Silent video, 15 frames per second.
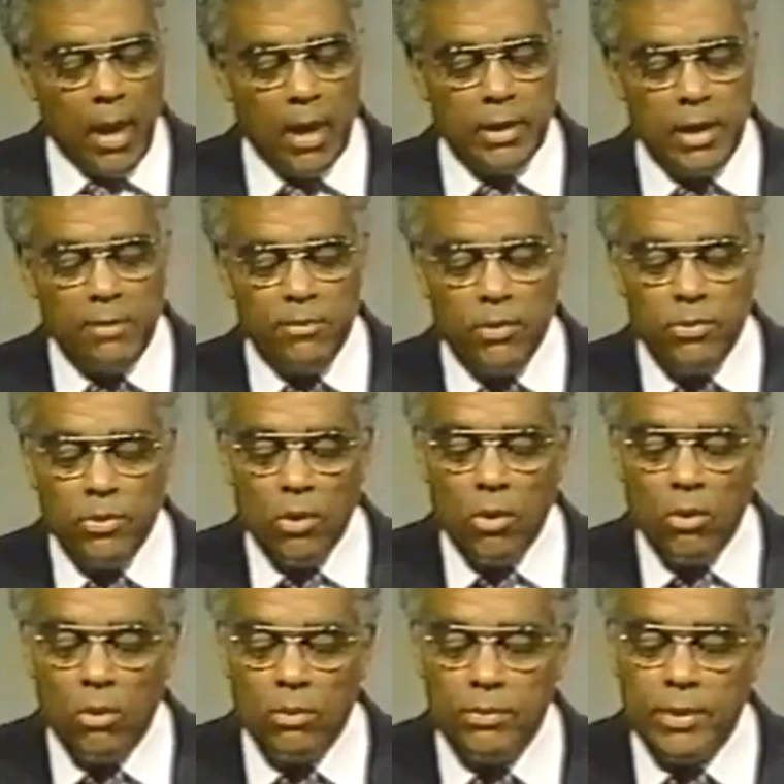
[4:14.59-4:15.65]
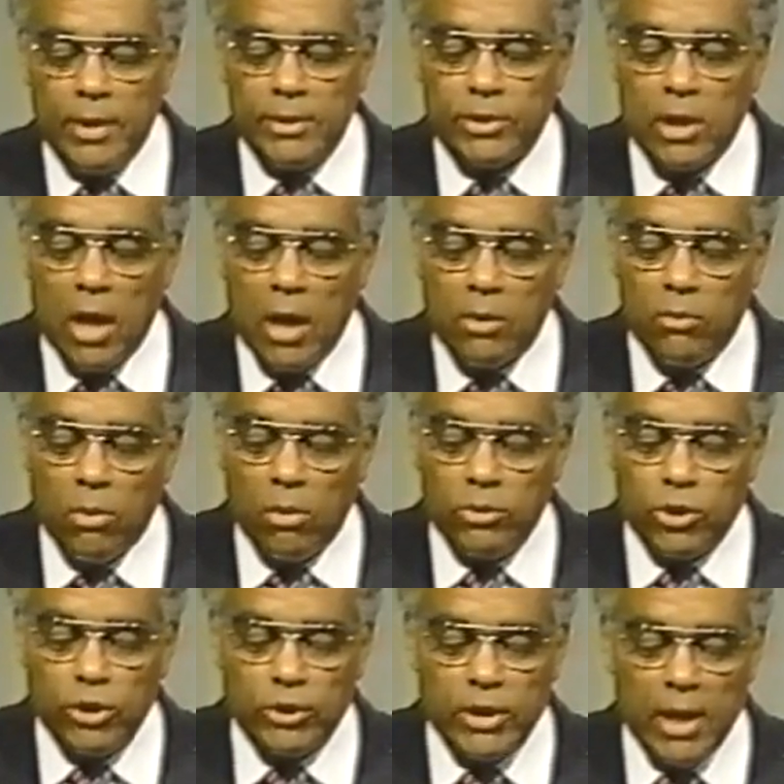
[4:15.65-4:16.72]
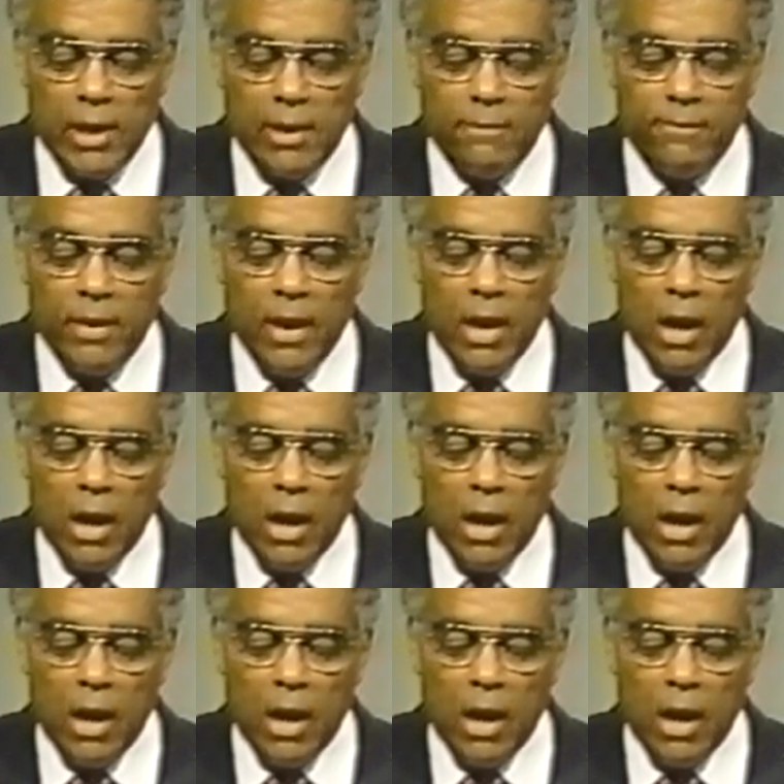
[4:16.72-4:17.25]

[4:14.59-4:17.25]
And even though these cockroaches have